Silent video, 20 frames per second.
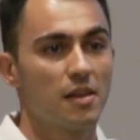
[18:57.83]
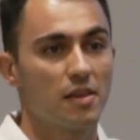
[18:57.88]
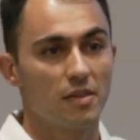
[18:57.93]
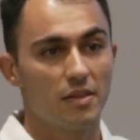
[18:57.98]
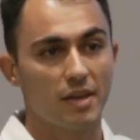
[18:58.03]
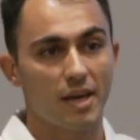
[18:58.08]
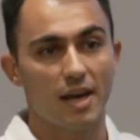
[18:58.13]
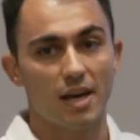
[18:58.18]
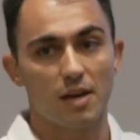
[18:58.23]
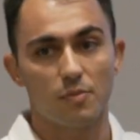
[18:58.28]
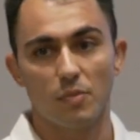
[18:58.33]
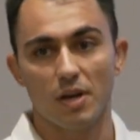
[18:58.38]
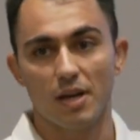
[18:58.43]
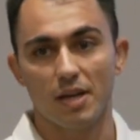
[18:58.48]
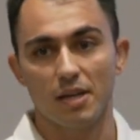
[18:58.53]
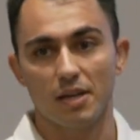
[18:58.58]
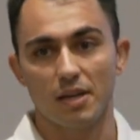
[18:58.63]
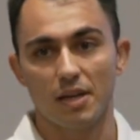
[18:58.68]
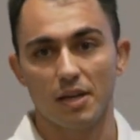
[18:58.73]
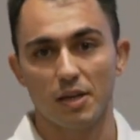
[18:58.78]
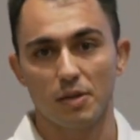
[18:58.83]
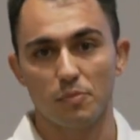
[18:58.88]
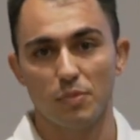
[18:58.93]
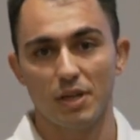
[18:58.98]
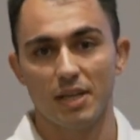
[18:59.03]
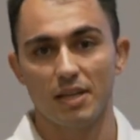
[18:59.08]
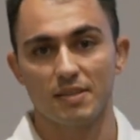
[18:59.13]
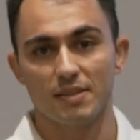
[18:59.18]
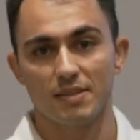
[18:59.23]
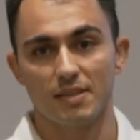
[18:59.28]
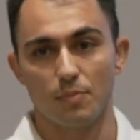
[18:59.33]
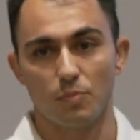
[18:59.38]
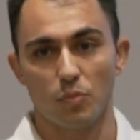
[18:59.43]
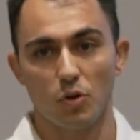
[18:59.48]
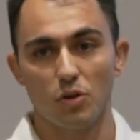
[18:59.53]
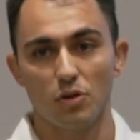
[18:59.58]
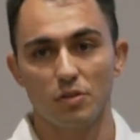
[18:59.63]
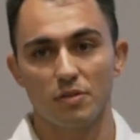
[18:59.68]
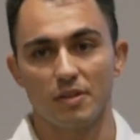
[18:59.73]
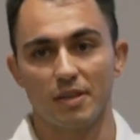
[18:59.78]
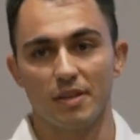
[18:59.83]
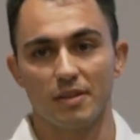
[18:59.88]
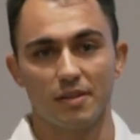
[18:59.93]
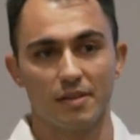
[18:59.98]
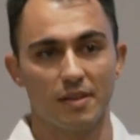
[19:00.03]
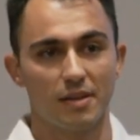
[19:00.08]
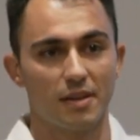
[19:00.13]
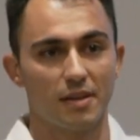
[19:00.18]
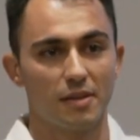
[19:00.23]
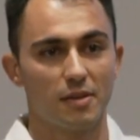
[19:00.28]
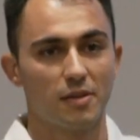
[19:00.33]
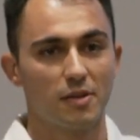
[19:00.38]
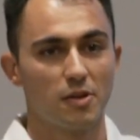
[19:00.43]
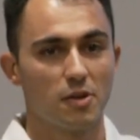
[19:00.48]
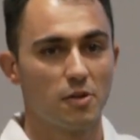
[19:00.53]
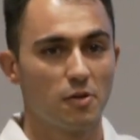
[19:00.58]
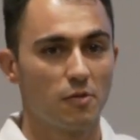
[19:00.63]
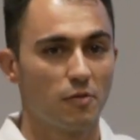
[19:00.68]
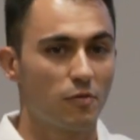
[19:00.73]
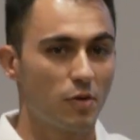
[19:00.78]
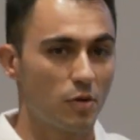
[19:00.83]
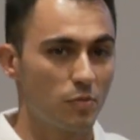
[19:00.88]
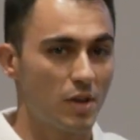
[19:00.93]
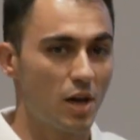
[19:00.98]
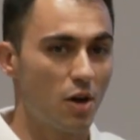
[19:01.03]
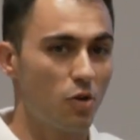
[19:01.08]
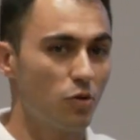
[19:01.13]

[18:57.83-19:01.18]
they are my biggest support. And from now